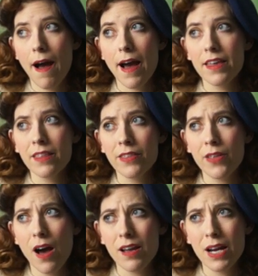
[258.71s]
I
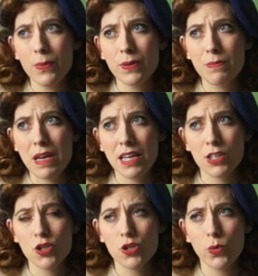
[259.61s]
thought I would make it
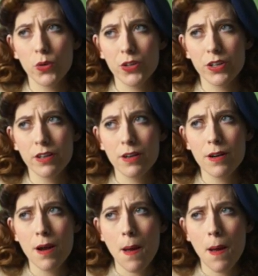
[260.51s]
shorter,